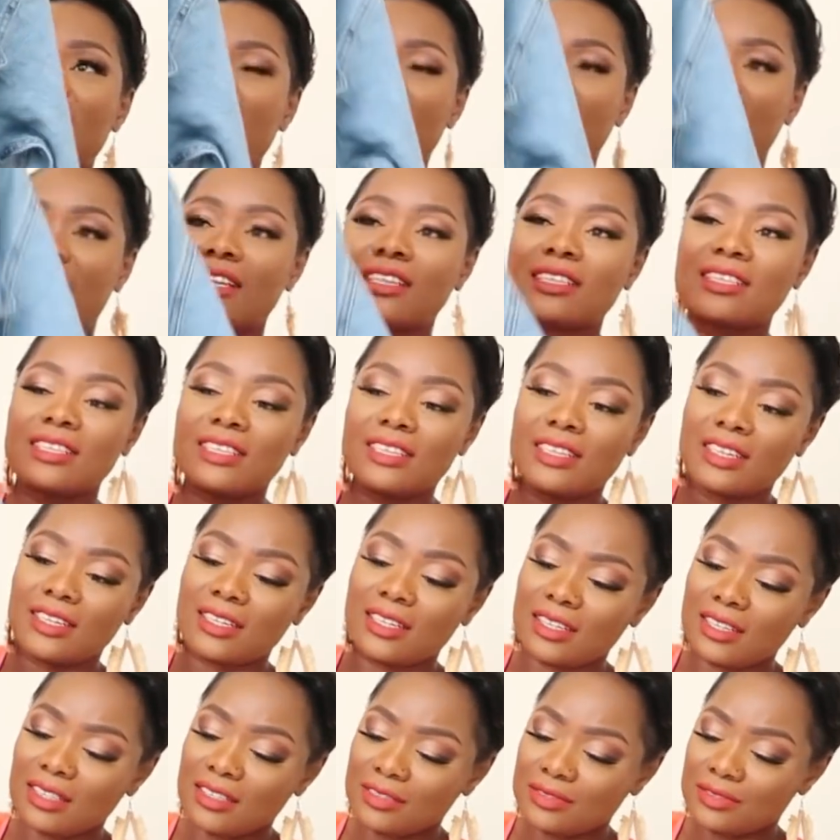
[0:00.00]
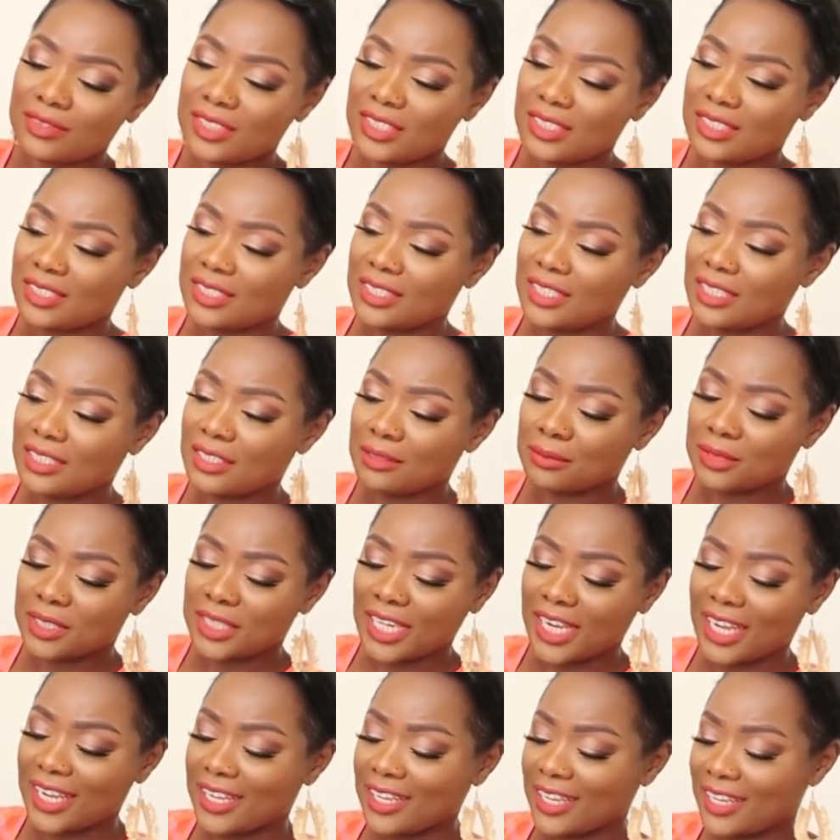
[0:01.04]
I love this denim
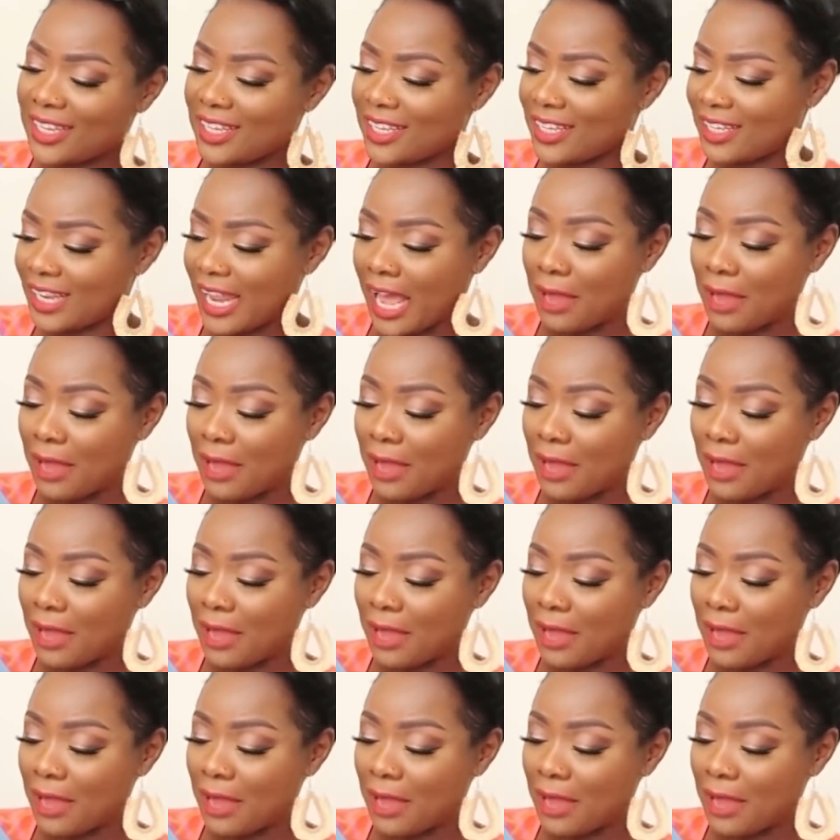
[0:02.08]
jacket.